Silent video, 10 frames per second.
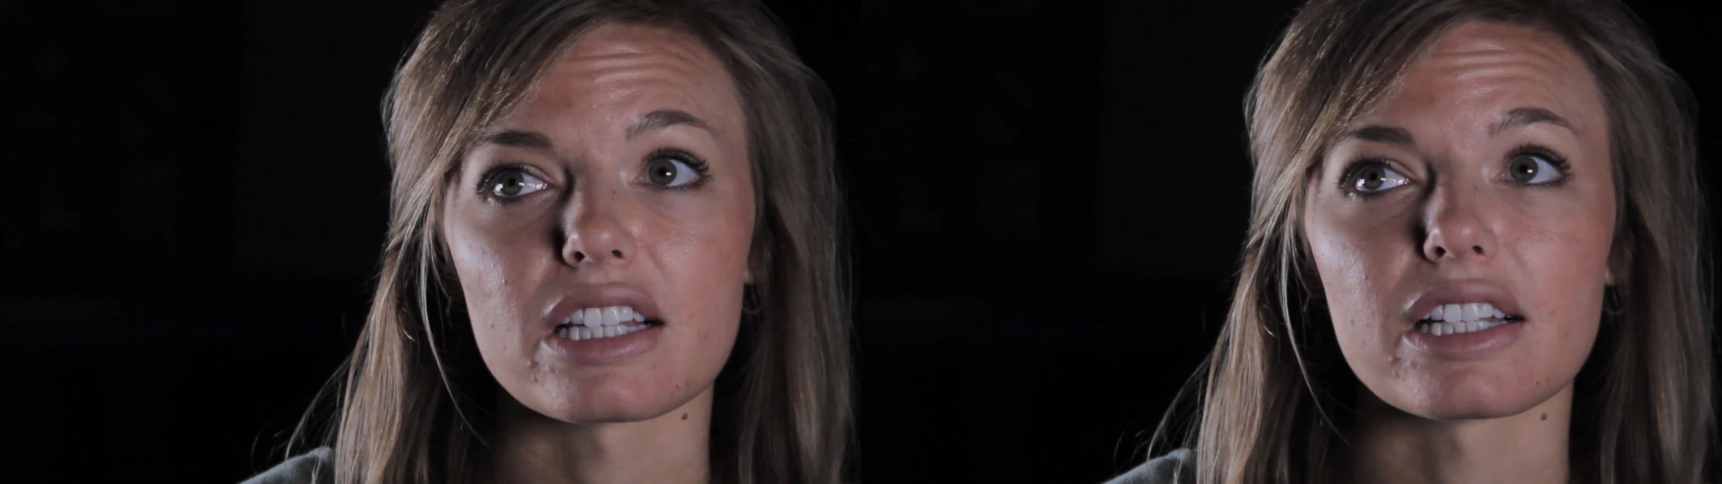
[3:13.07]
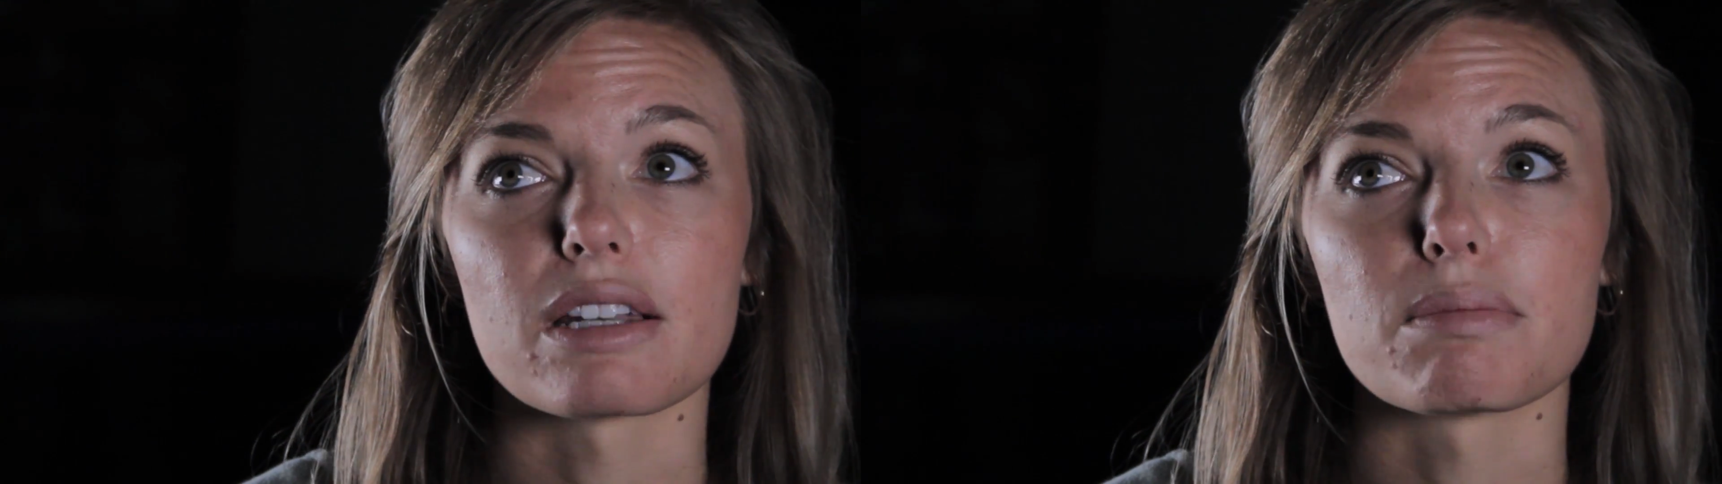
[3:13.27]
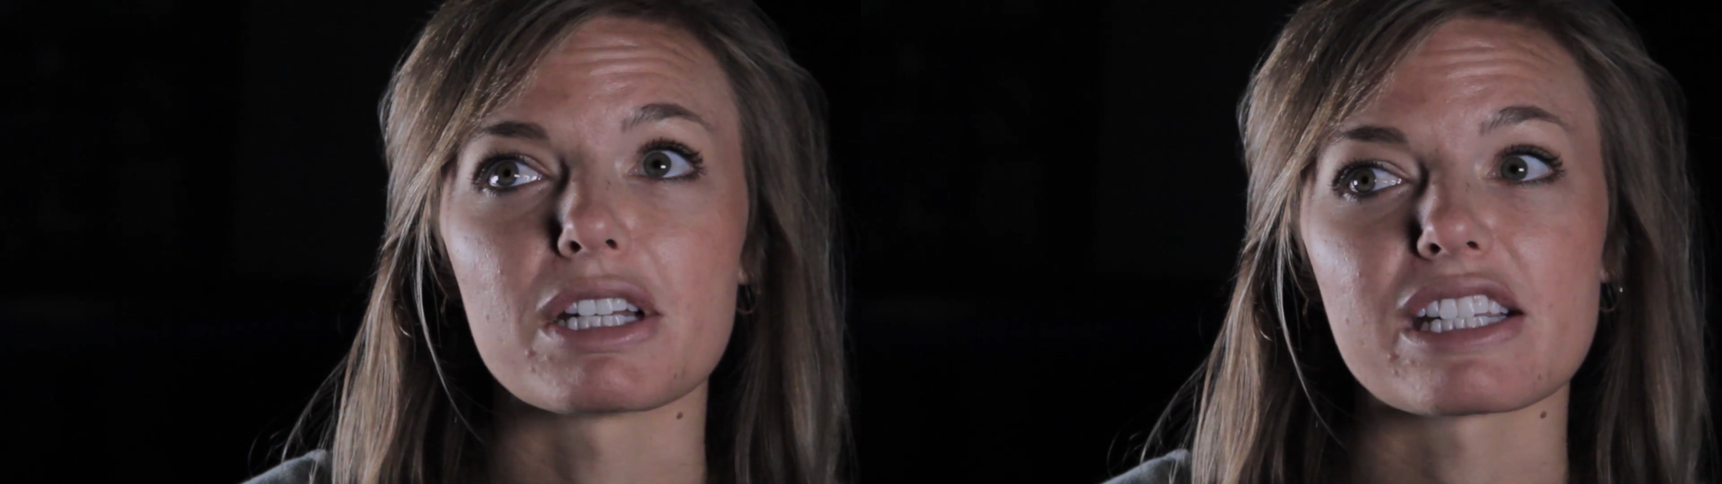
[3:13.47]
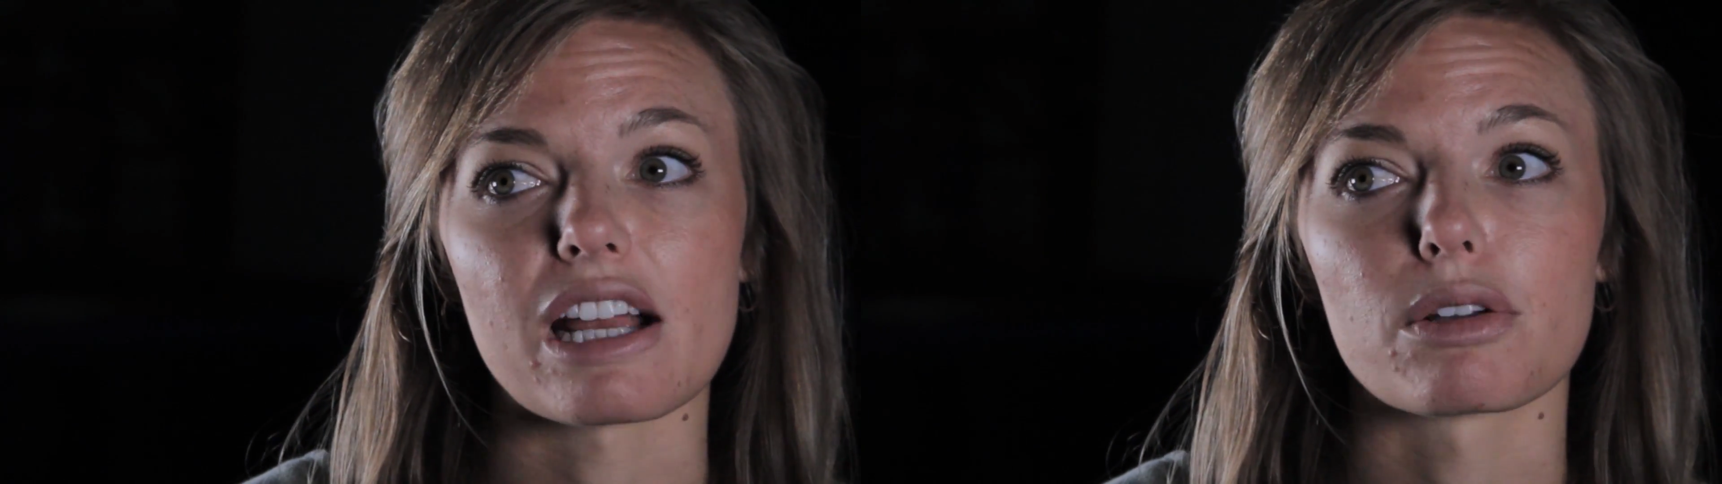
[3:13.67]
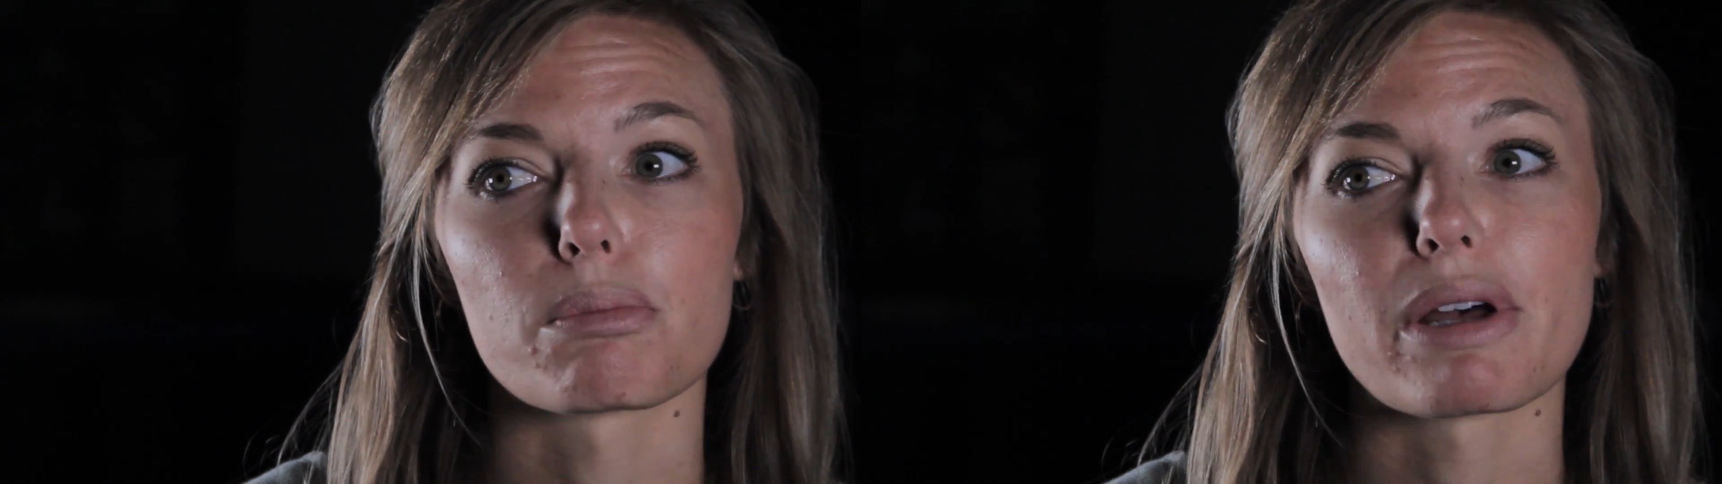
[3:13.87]
led me
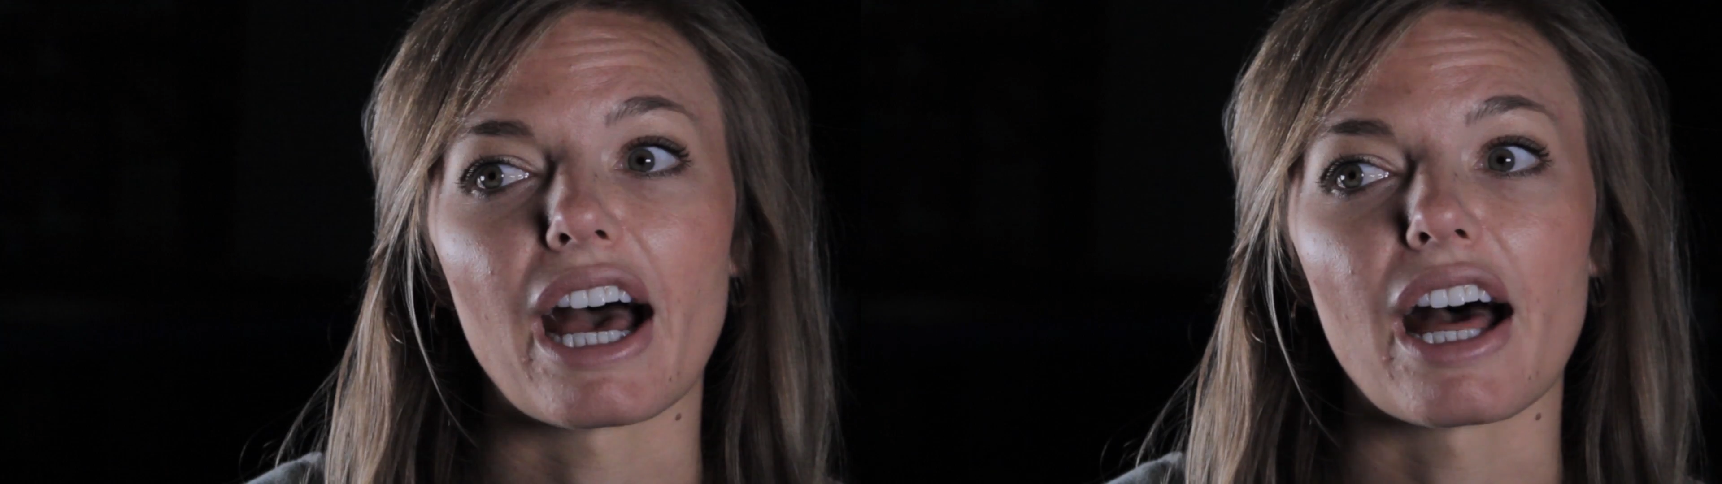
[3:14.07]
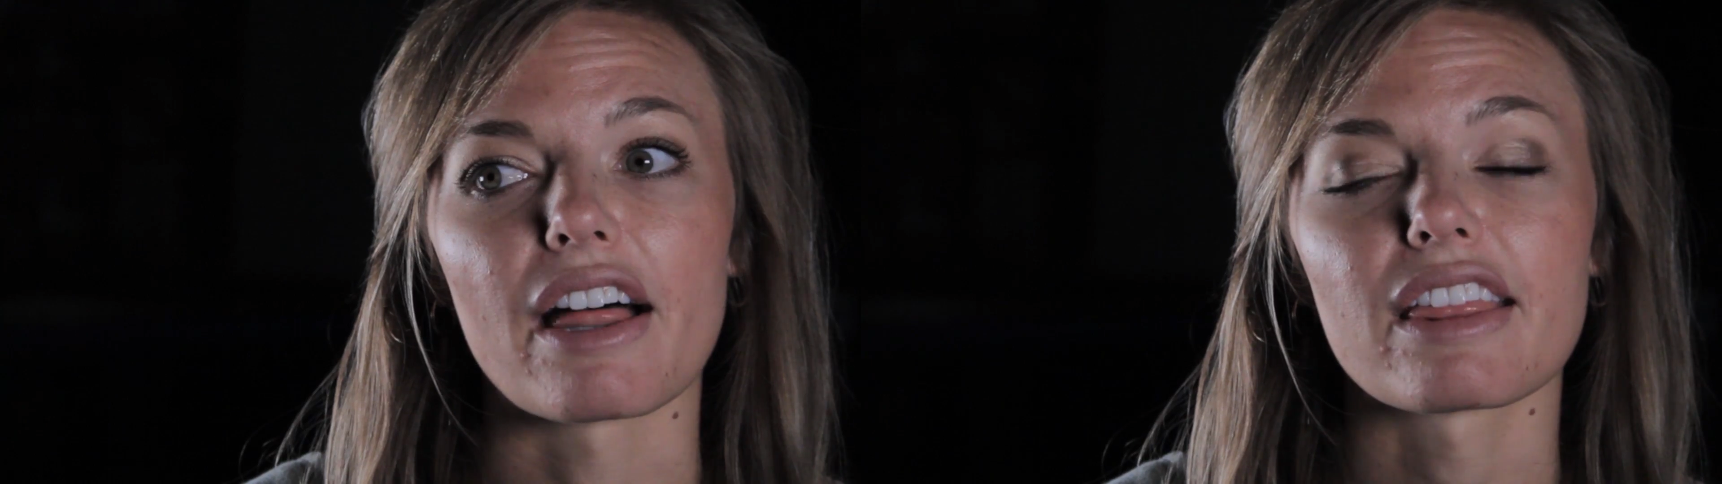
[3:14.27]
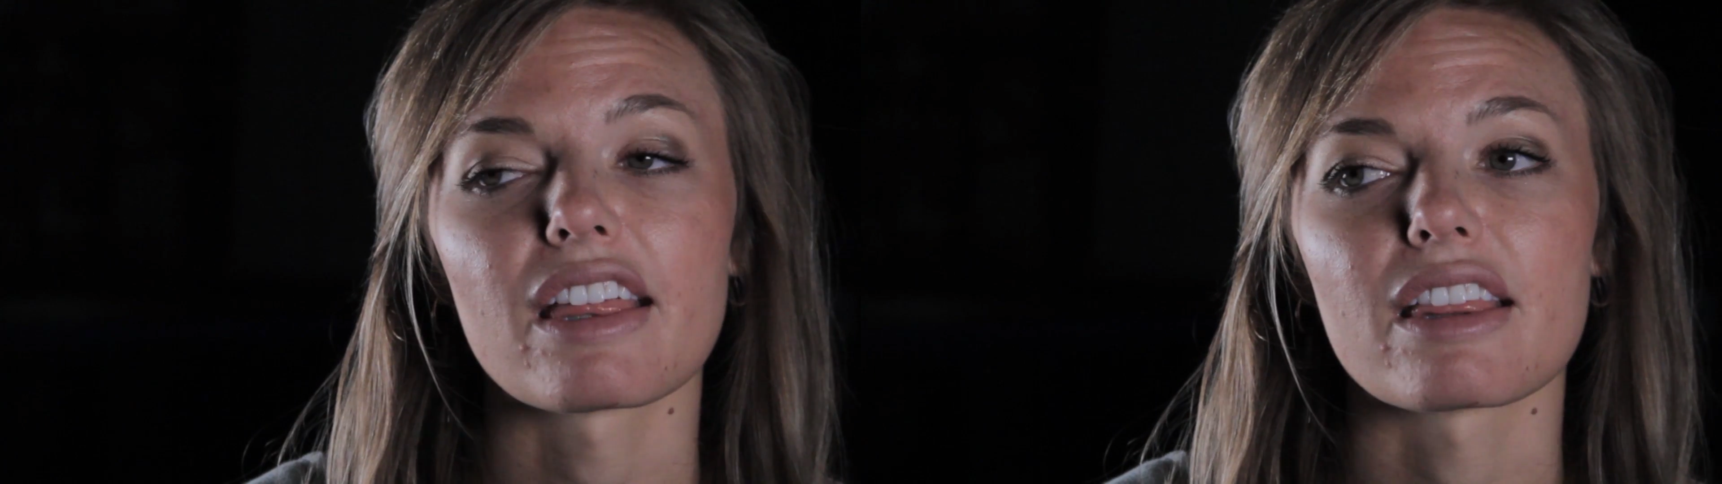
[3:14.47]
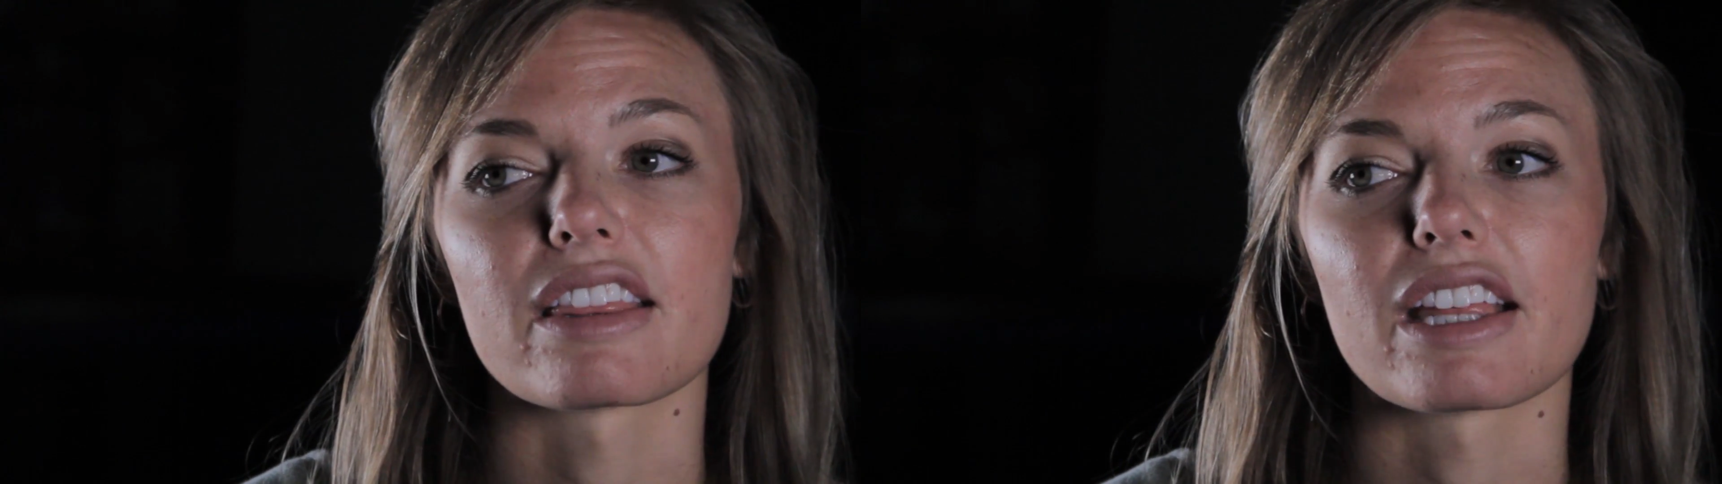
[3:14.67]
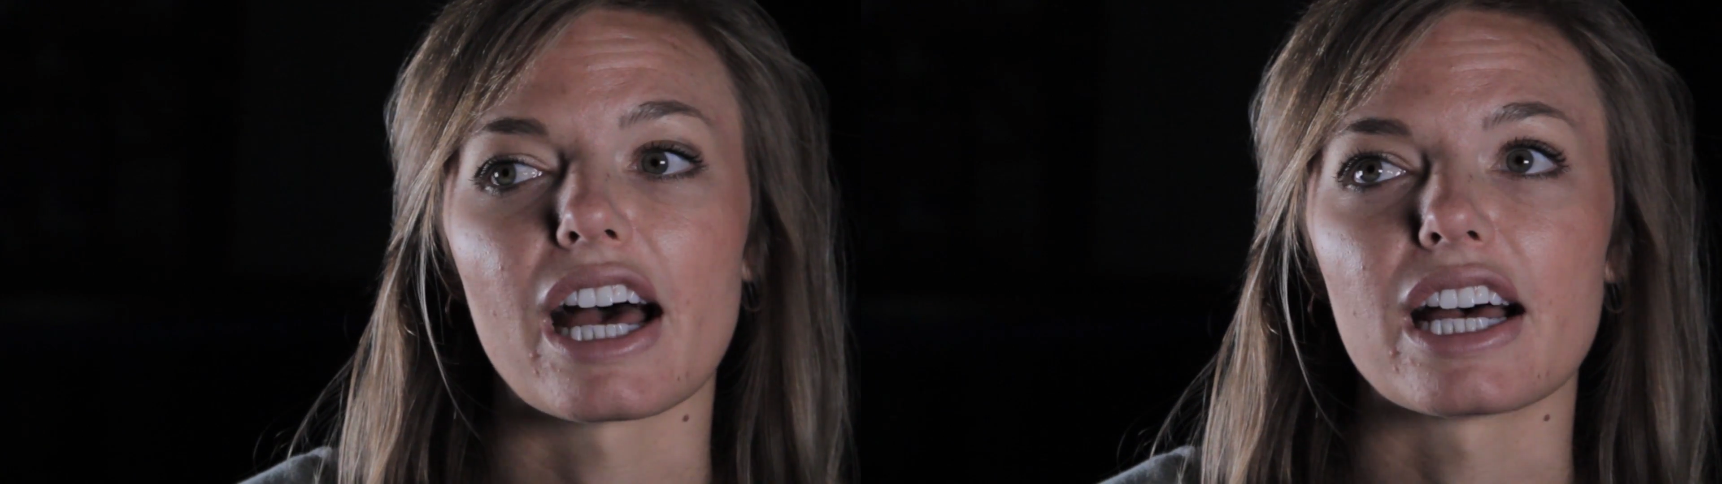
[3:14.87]
down a path
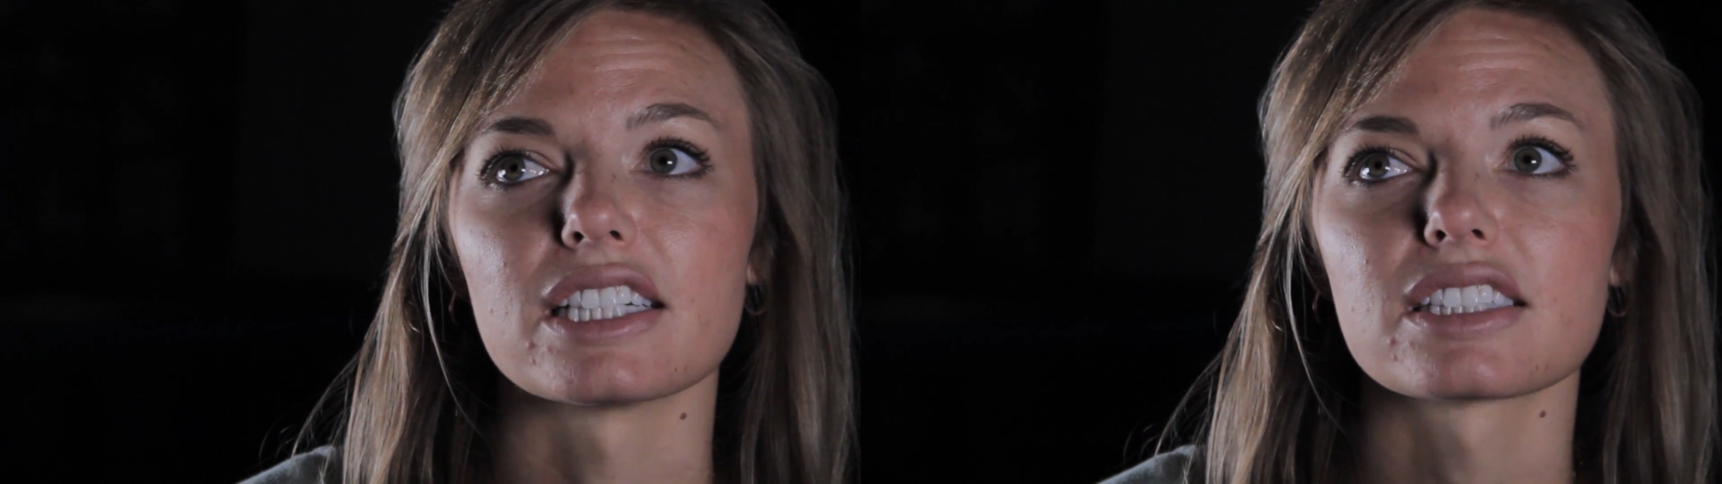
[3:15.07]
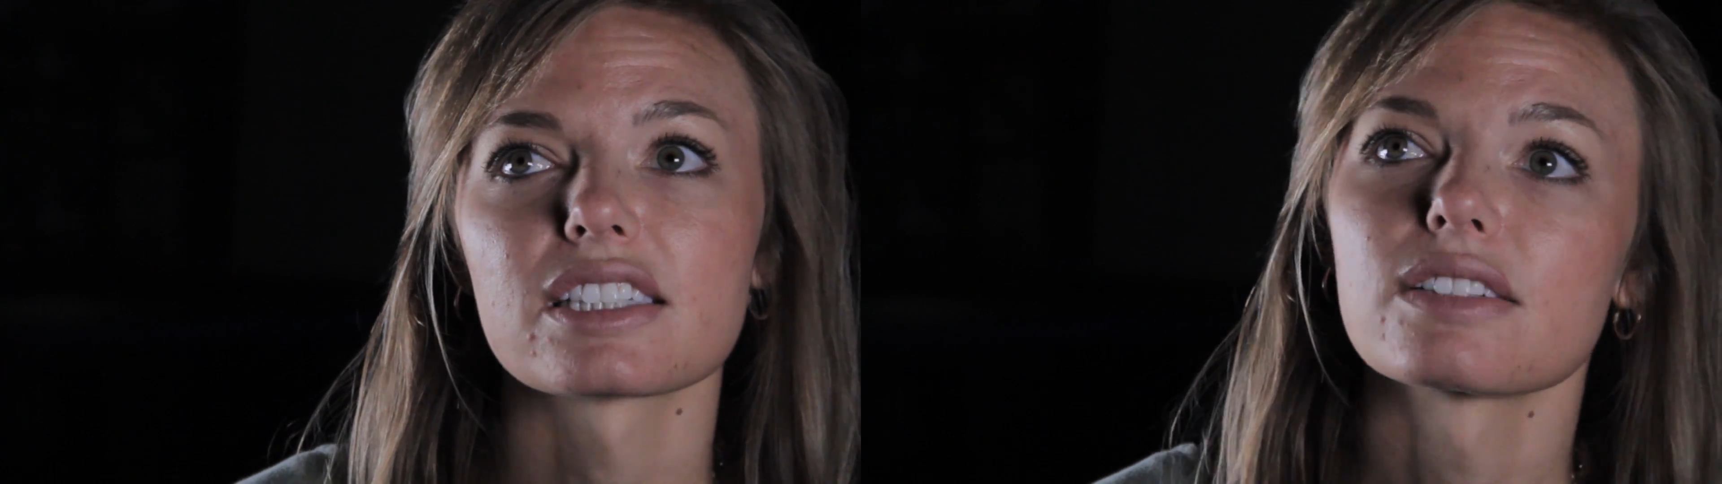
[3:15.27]
that